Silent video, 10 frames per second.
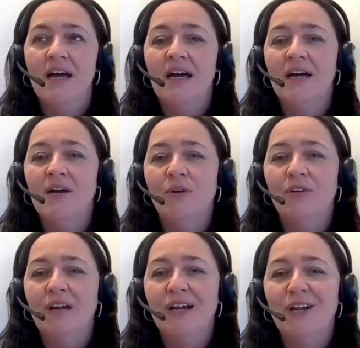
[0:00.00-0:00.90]

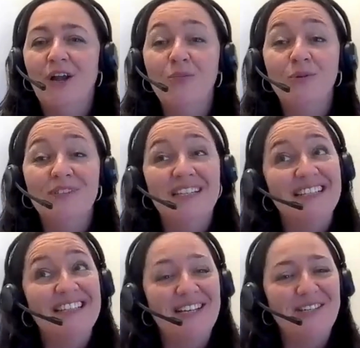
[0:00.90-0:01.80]
We're a global
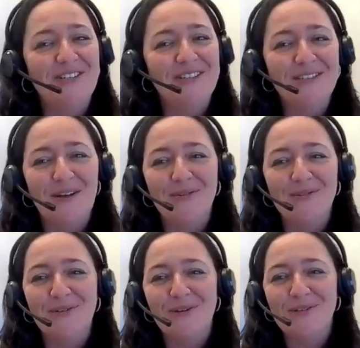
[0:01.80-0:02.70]
sensation,
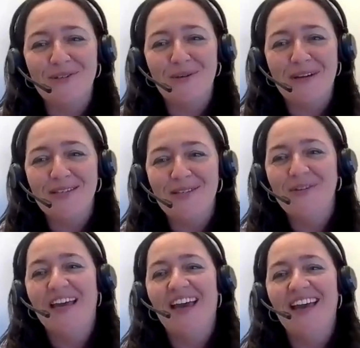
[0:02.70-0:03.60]
sold across the US,
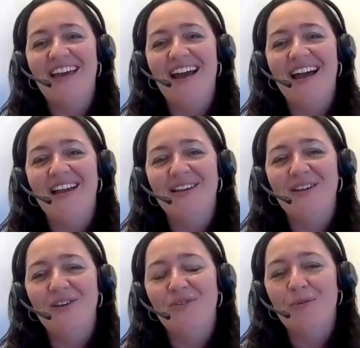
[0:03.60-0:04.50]
UK,
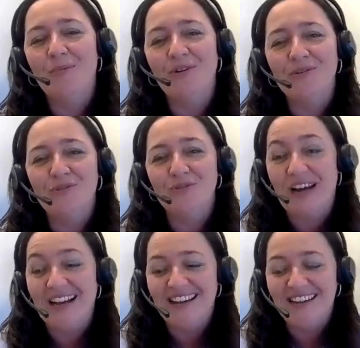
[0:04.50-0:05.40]
and Europe and
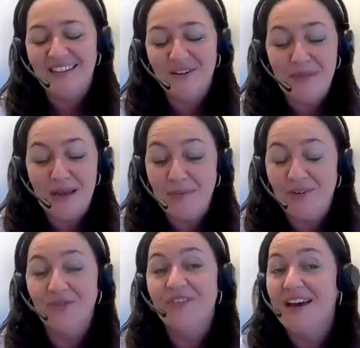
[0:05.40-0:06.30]
Australia, though maybe
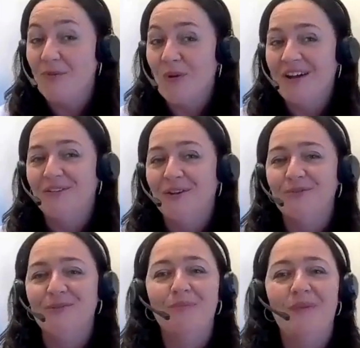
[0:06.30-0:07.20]
not that well
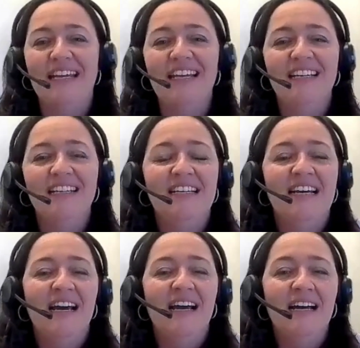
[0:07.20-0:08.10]
known to many.
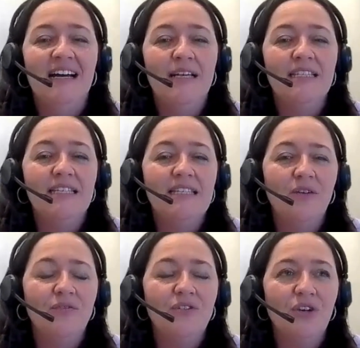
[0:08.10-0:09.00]
It's a
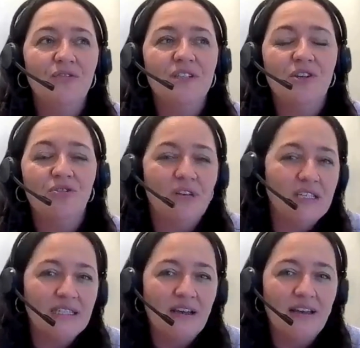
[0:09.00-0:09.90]
self-service
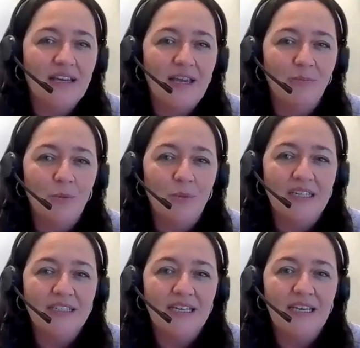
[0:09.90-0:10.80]
career site
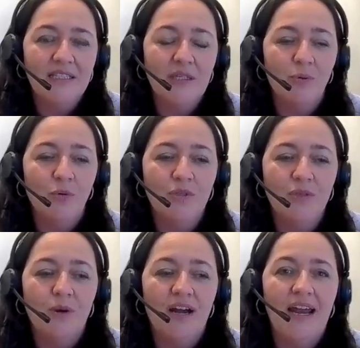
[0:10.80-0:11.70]
capability
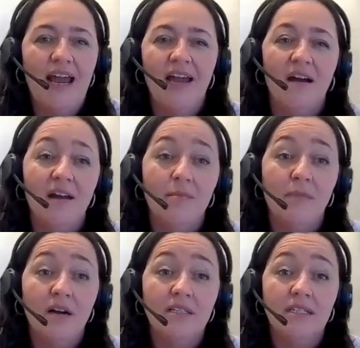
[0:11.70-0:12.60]
supported by AI and
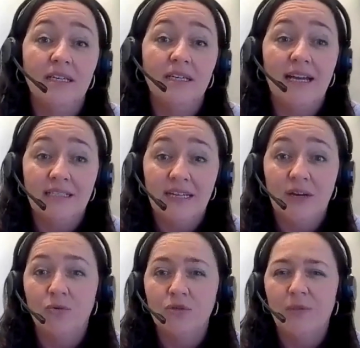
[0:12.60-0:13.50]
marketing
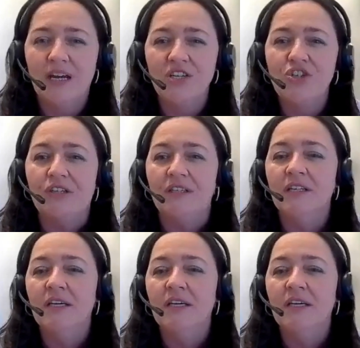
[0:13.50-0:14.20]
candidate automation,